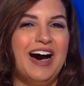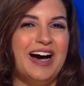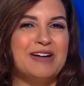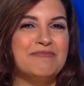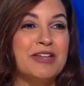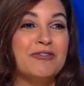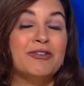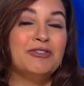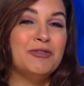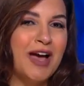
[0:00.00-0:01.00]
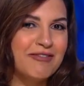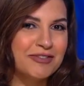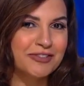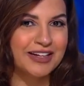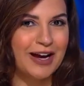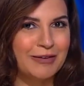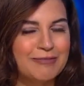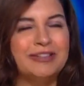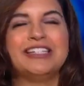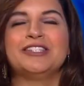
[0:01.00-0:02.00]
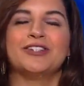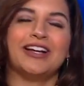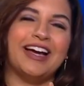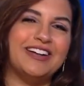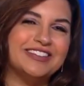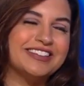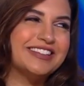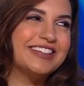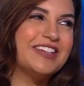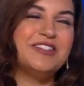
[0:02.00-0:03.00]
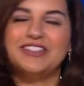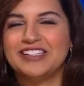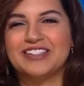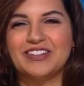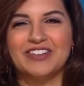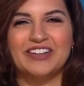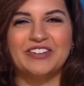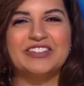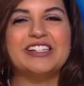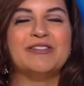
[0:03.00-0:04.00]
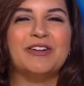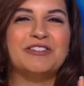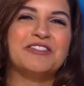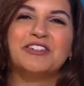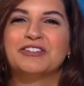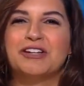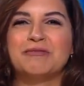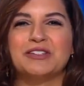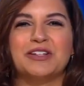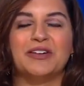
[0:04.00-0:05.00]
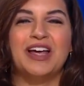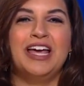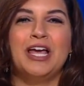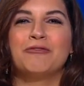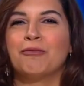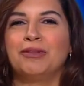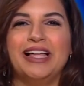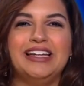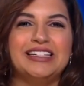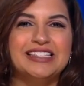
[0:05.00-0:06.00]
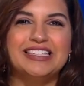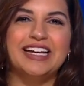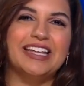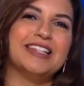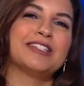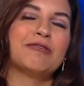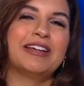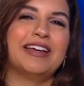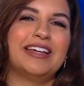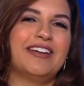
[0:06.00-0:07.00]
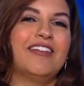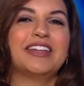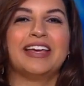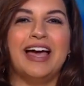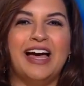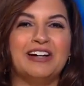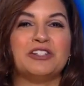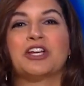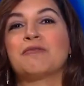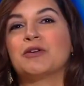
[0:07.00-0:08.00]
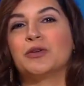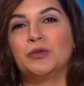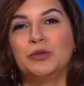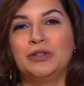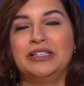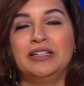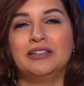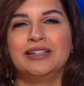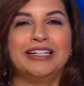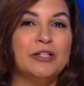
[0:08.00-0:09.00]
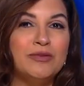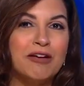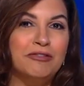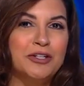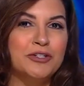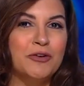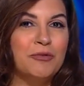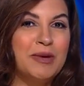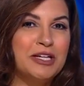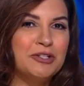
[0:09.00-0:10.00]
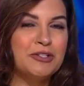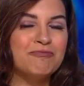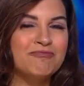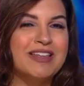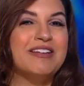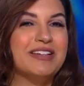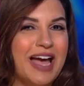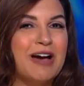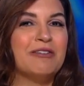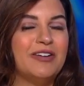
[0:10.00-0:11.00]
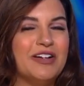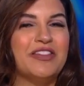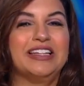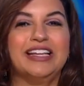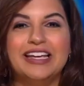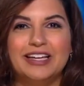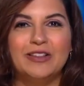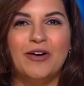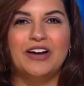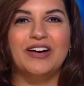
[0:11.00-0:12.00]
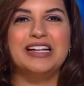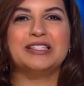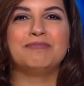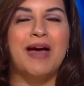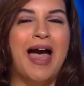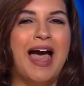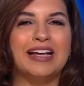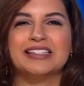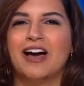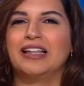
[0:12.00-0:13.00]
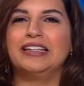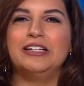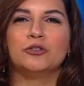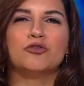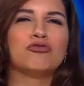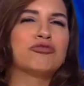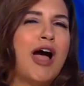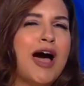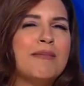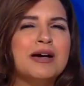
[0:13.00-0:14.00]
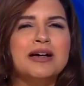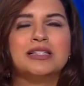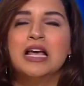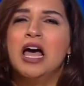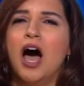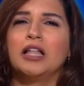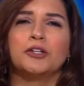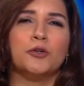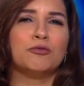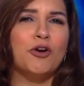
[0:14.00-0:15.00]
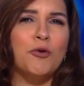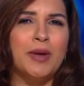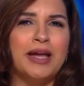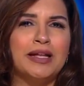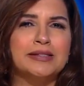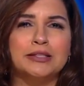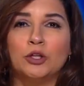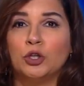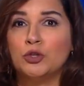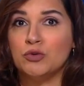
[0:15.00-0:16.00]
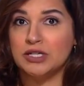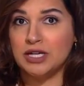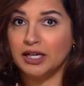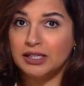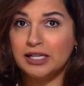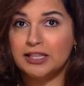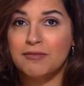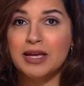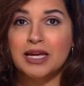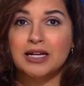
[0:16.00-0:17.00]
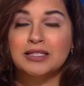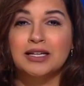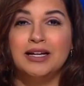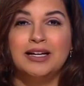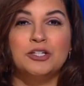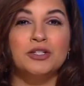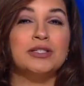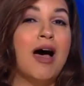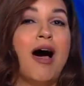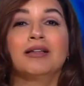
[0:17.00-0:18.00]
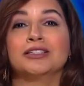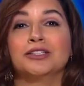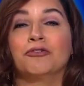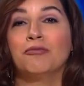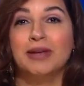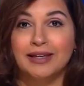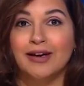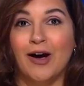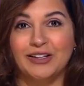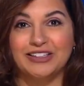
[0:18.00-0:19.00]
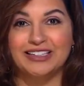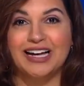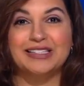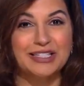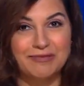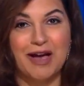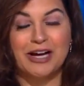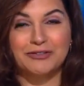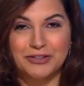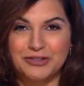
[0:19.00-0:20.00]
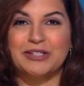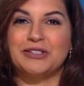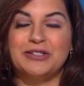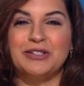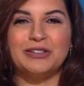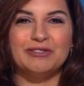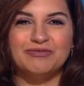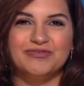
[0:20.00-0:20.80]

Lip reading: But if you do have a free hour, please check out the new season of Lincoln Lawyer. At least watch the first episode. If you're planning to stay in this weekend on the couch, keeping cool, need a new Netflix show to binge? Yeah, well, The Lincoln Lawyer is back. It's got legal dramas, a little romance, a little whodunit in the mix. Just holler for Mickey Holler as he's back for season two.